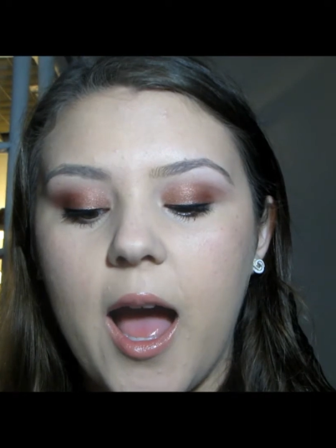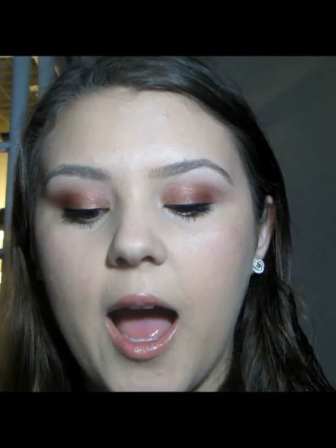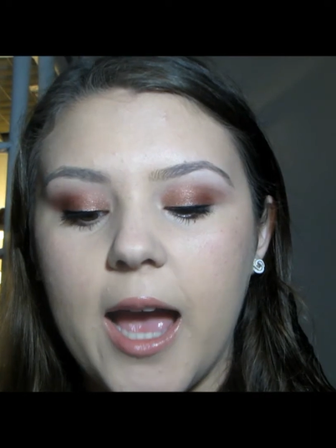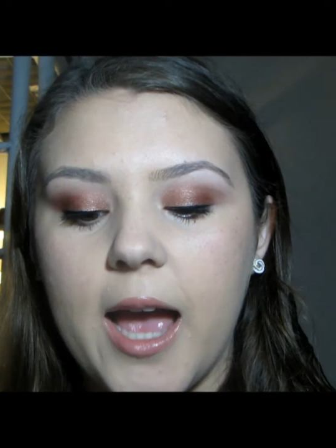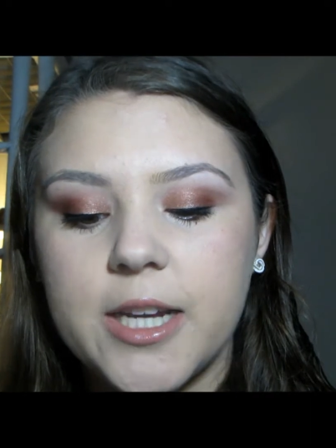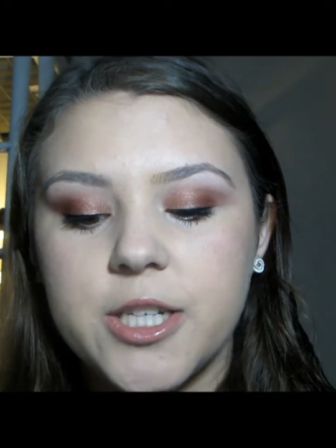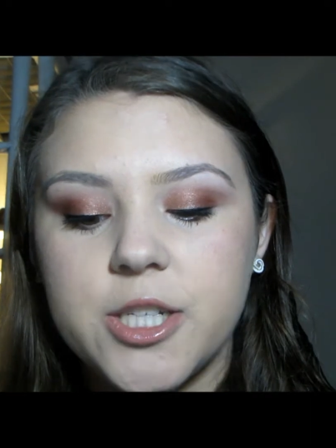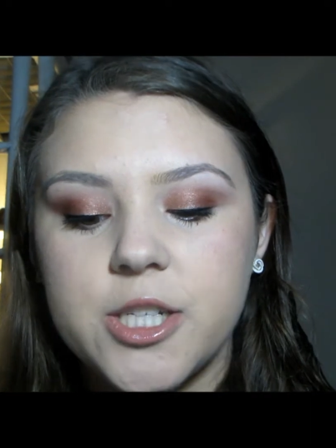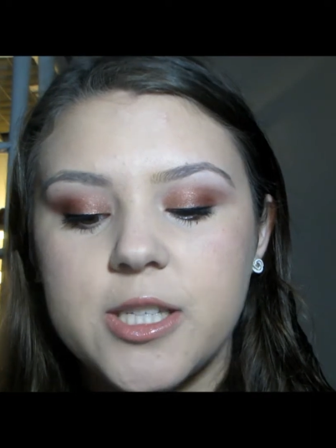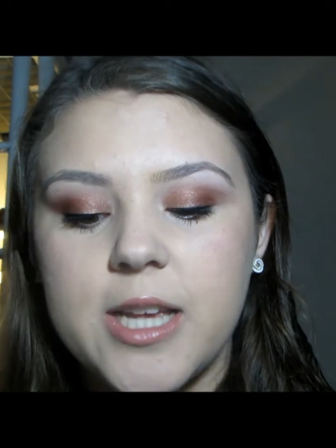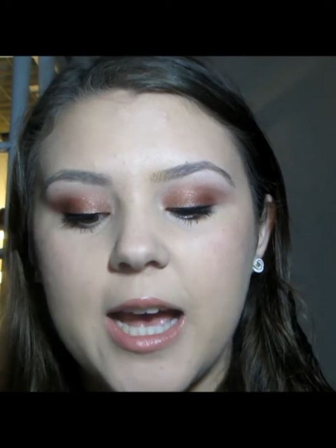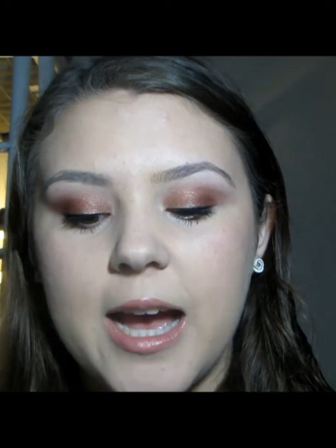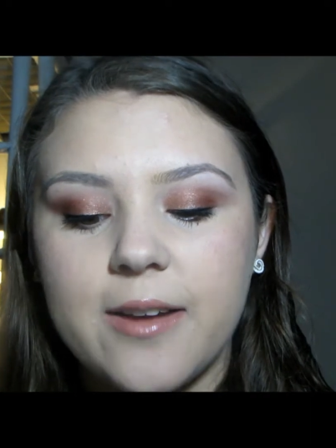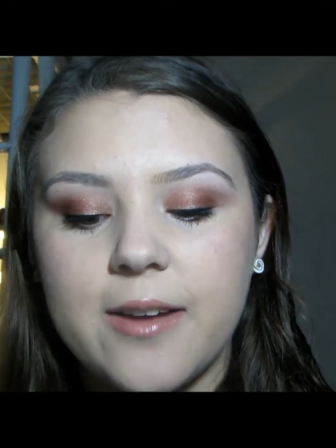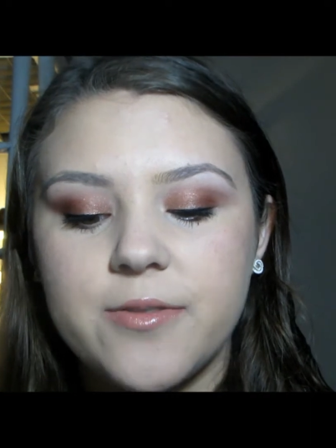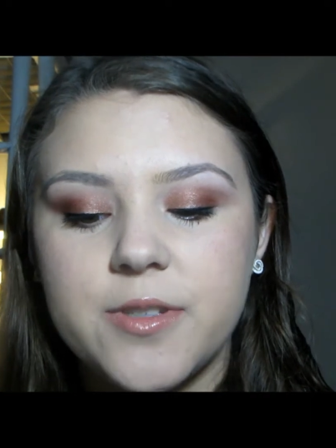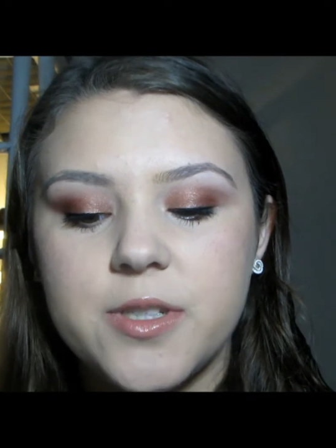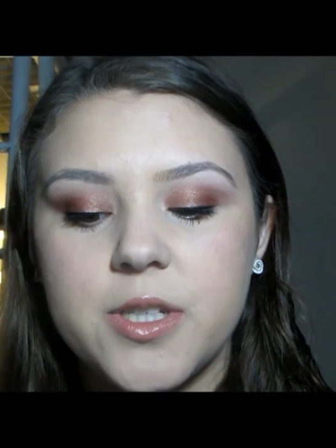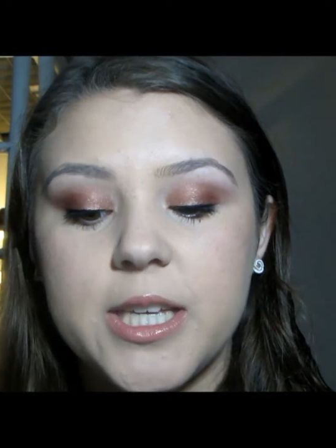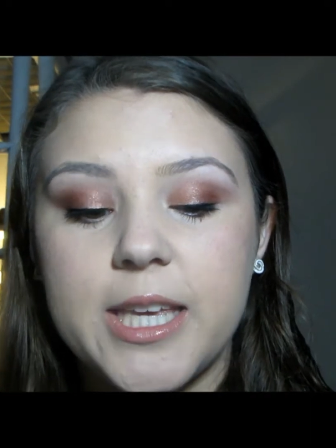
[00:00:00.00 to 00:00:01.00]
I just
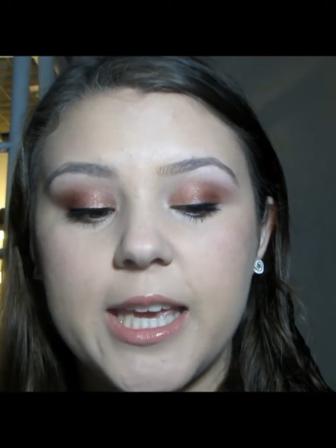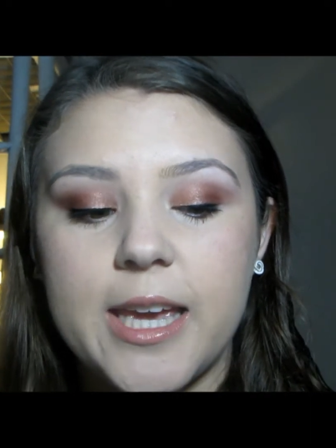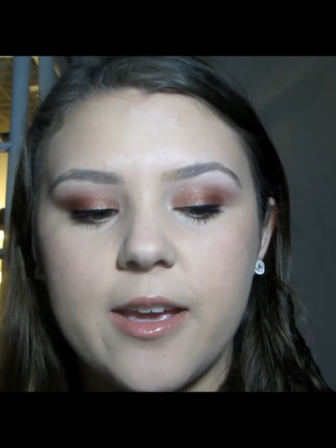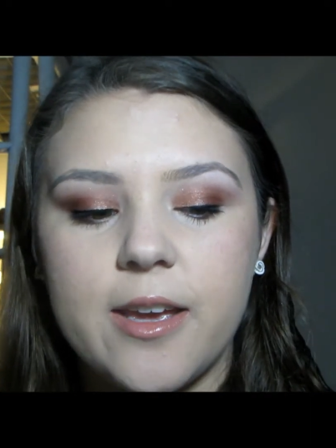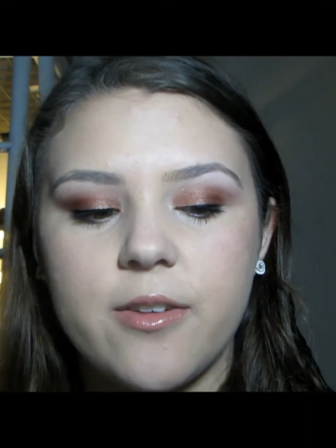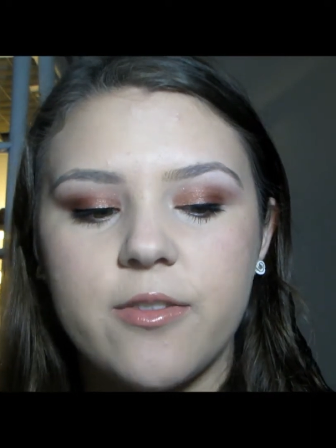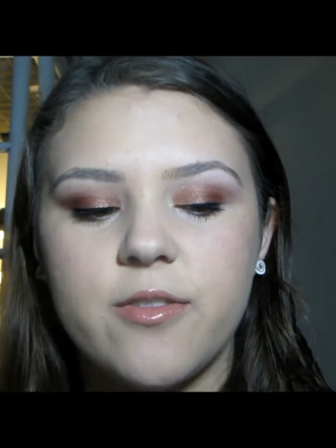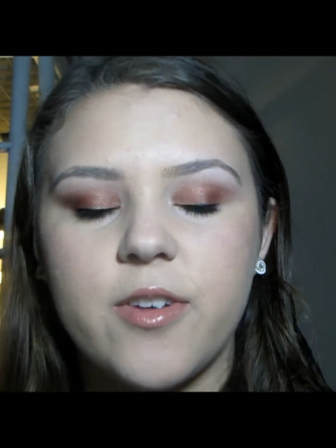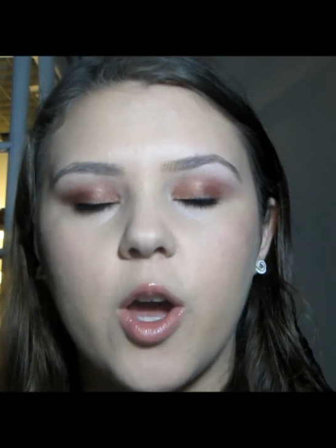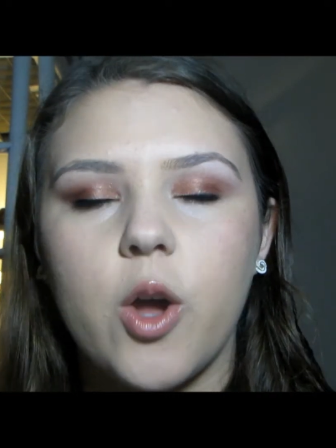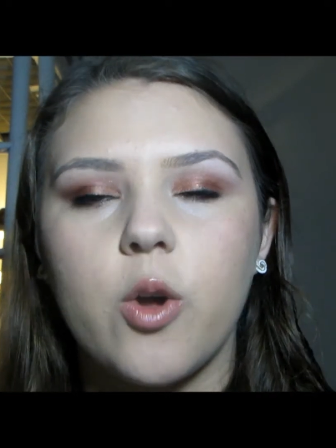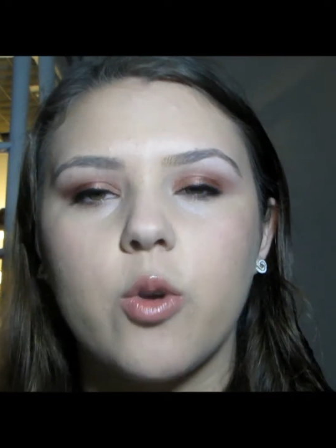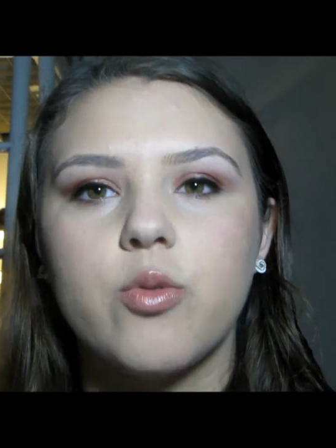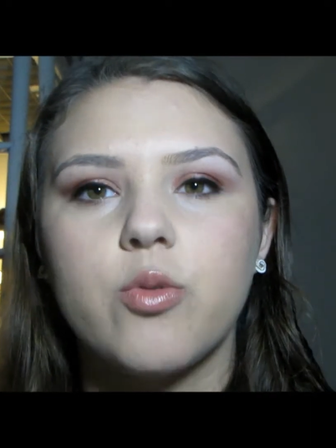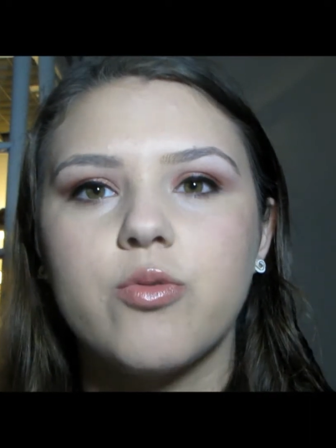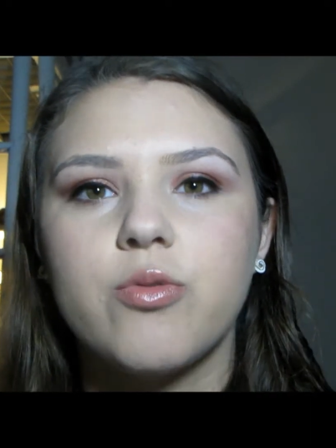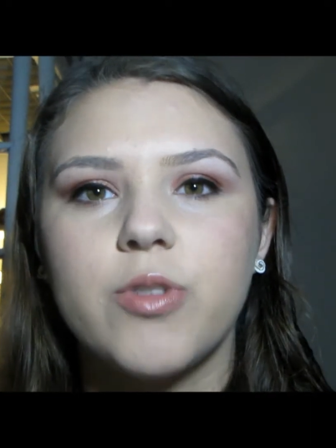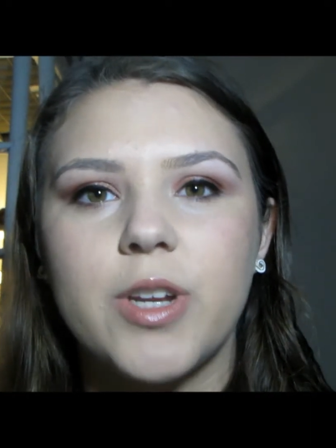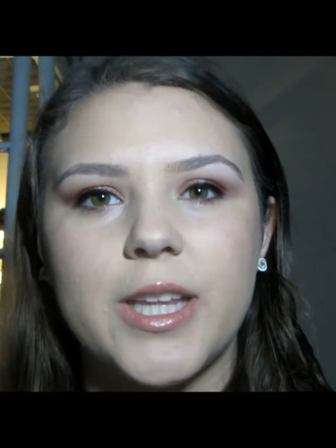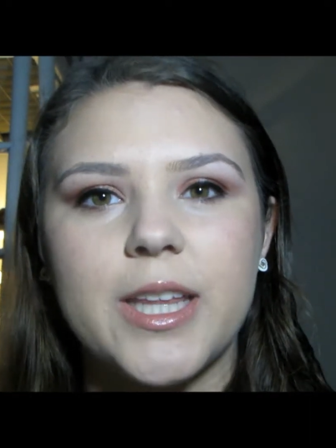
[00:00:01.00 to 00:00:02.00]
have to give a
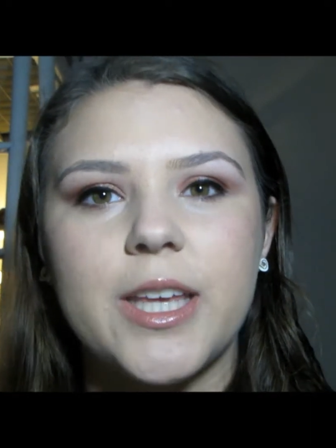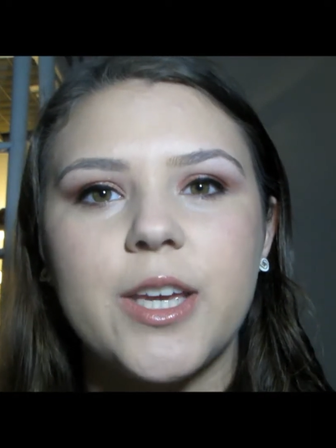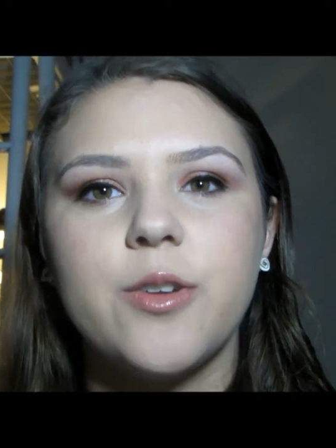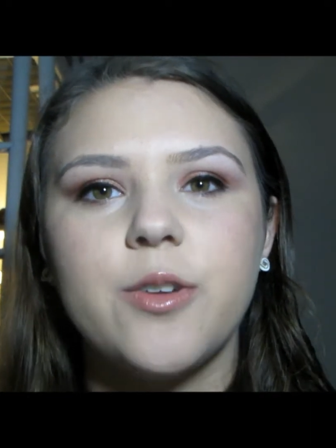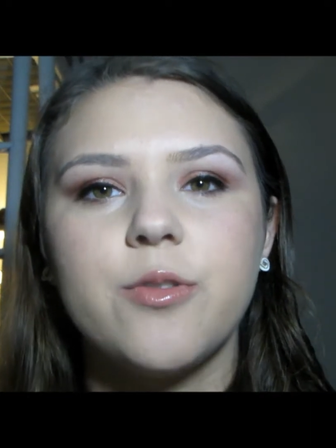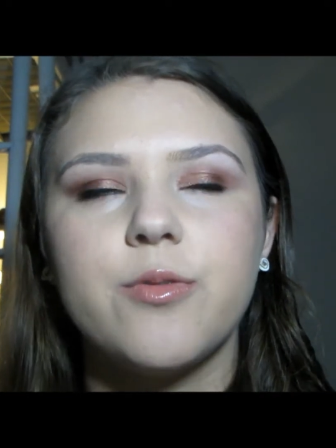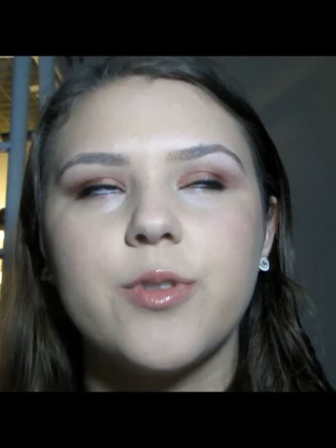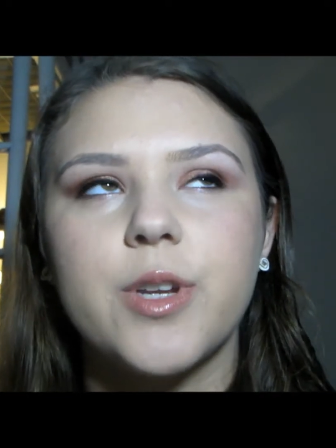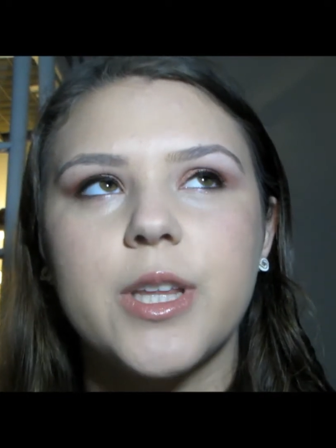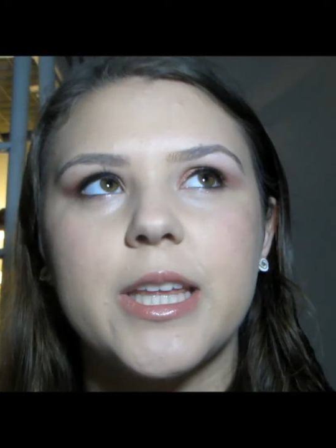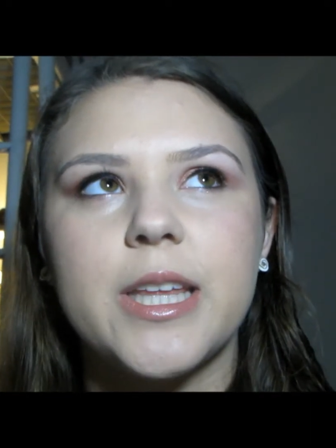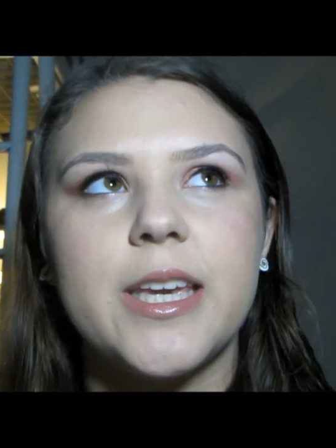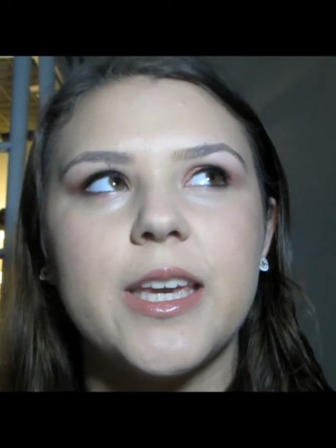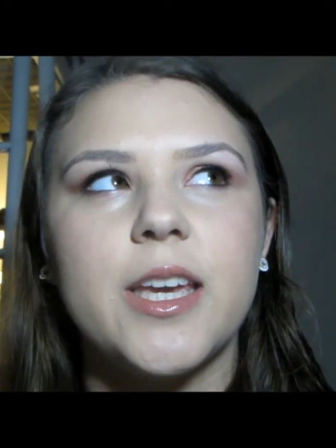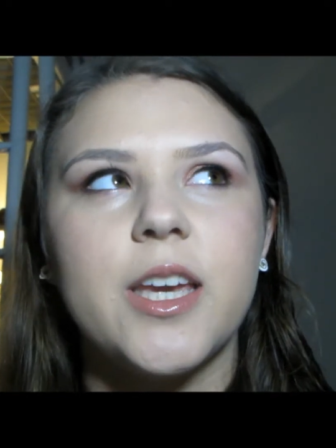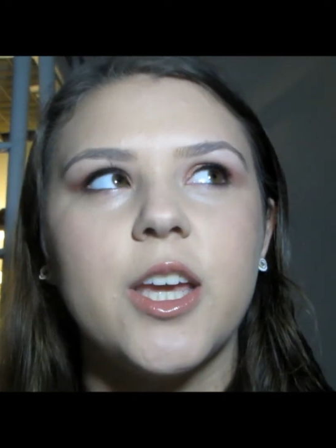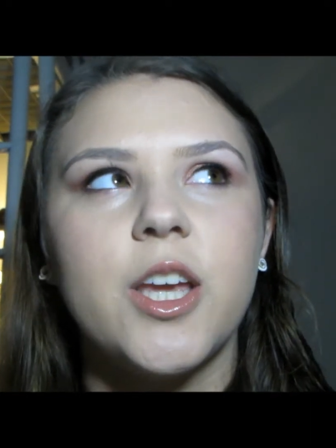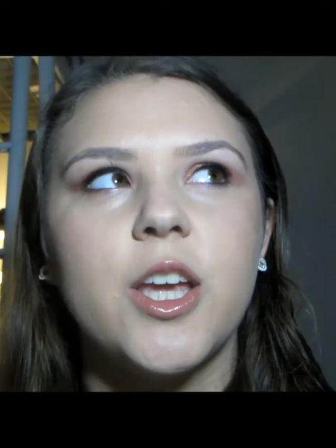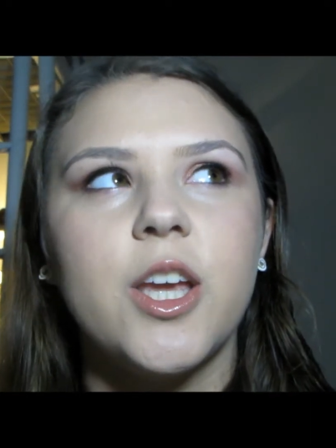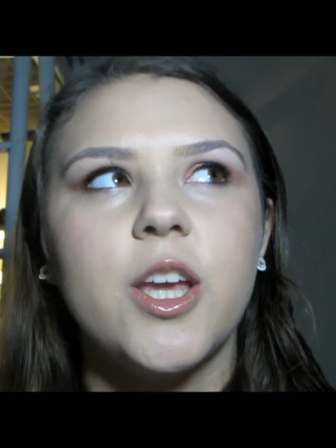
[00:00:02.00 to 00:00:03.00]
really really